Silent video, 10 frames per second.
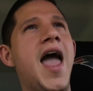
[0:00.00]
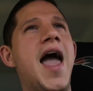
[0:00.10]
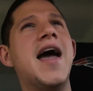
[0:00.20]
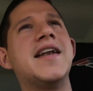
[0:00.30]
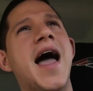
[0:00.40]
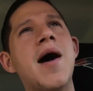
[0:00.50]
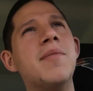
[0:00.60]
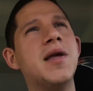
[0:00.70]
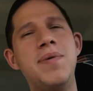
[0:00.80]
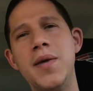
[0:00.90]
And how
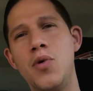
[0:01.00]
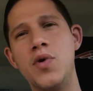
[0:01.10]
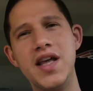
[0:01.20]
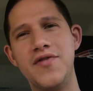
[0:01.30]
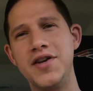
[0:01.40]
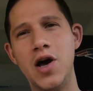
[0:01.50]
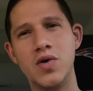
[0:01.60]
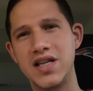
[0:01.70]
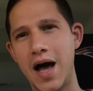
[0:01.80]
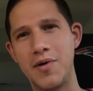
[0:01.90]
many people would even
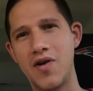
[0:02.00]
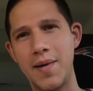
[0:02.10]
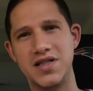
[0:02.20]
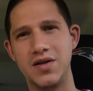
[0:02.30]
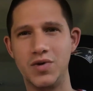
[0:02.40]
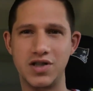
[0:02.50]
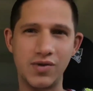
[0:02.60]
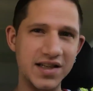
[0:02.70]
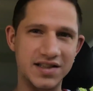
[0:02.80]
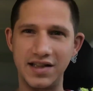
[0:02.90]
know Tommy Robinson was
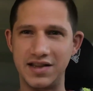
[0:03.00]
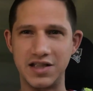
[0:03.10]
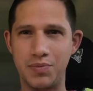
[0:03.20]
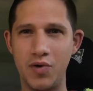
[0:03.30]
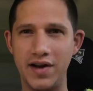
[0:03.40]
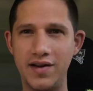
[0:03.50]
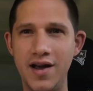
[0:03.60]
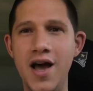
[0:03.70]
arrested at this point?